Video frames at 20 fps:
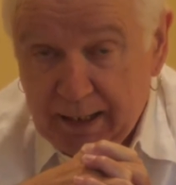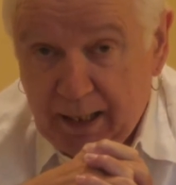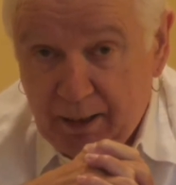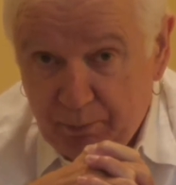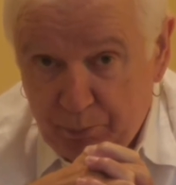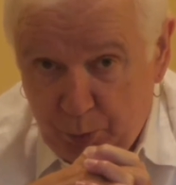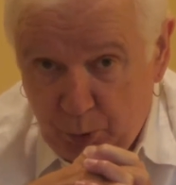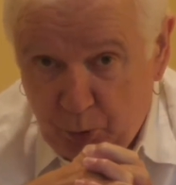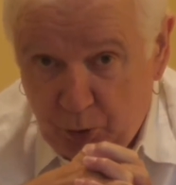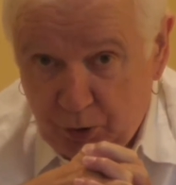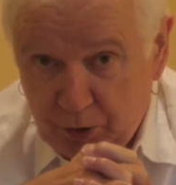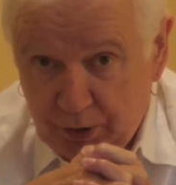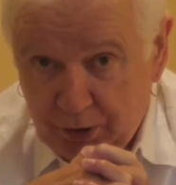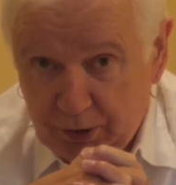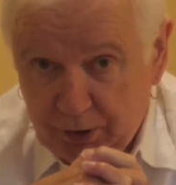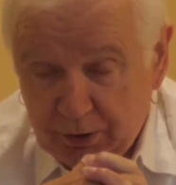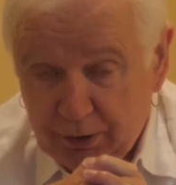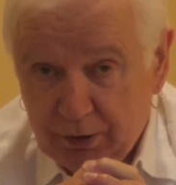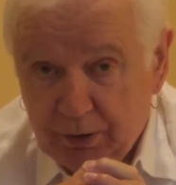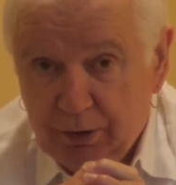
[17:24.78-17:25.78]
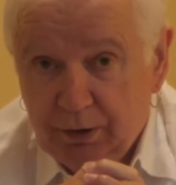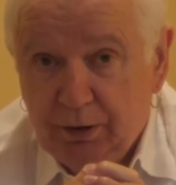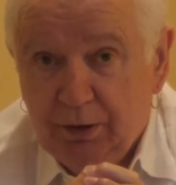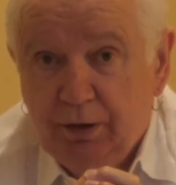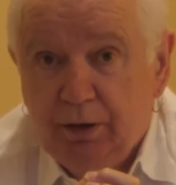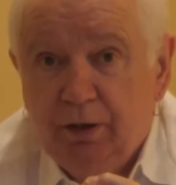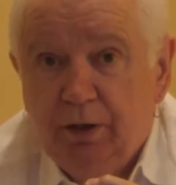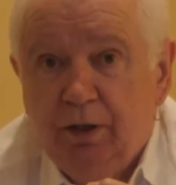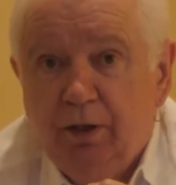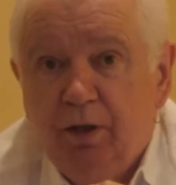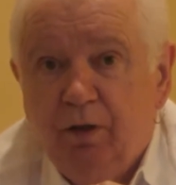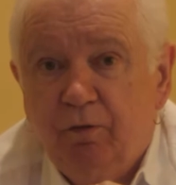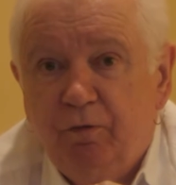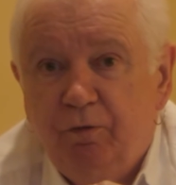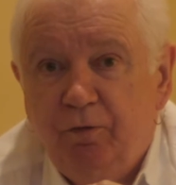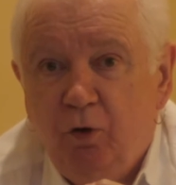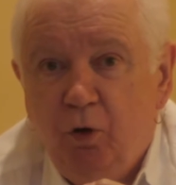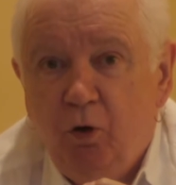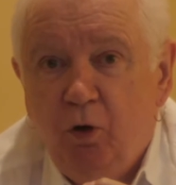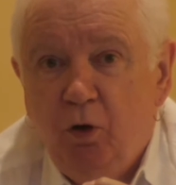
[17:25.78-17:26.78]
that book
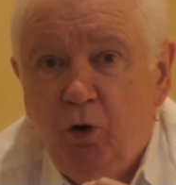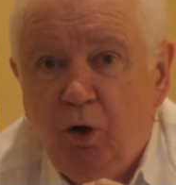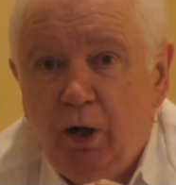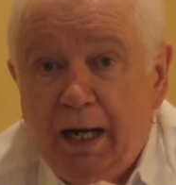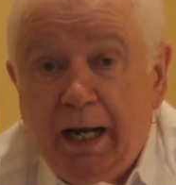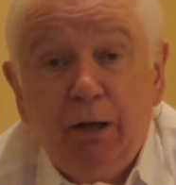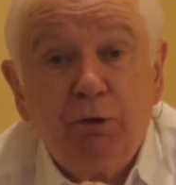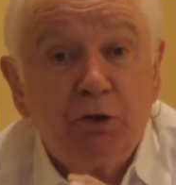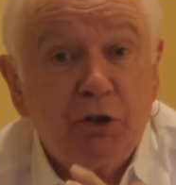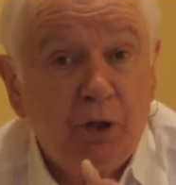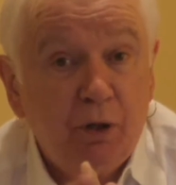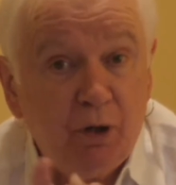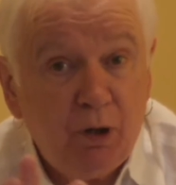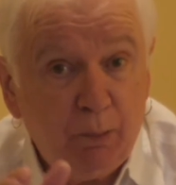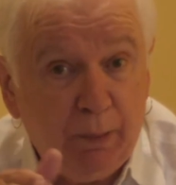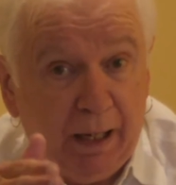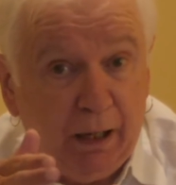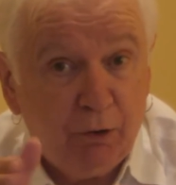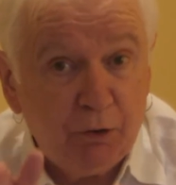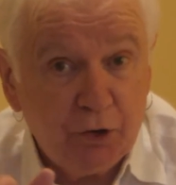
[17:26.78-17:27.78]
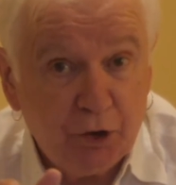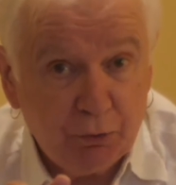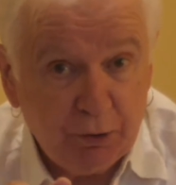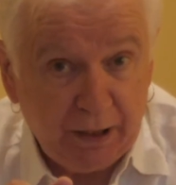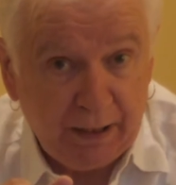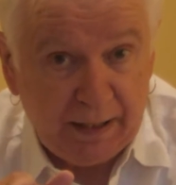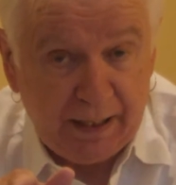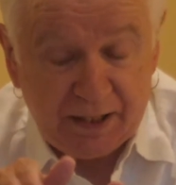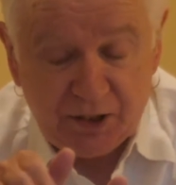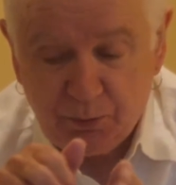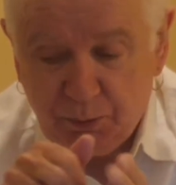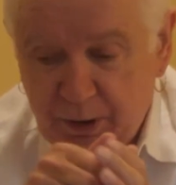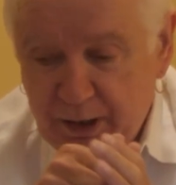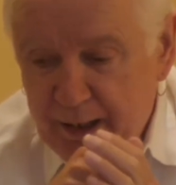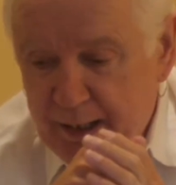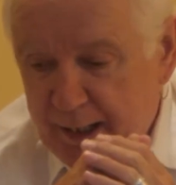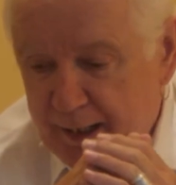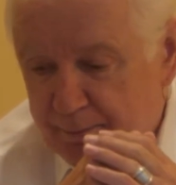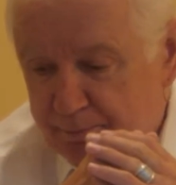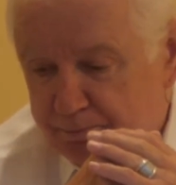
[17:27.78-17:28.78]
for how to go about doing an
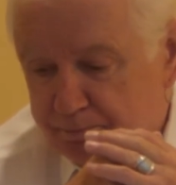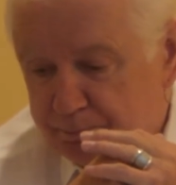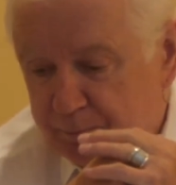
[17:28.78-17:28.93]
SPN.